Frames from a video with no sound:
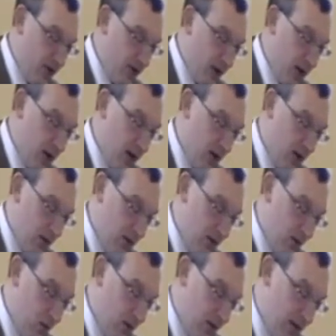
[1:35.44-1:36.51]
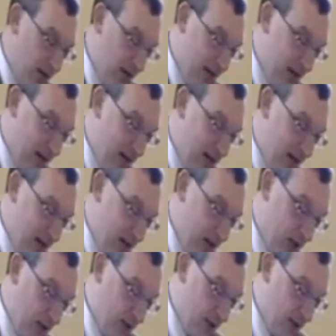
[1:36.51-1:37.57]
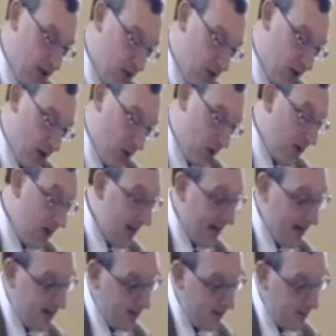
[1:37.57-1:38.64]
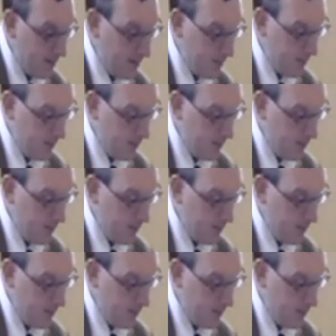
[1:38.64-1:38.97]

contrary, we daily increase our debt.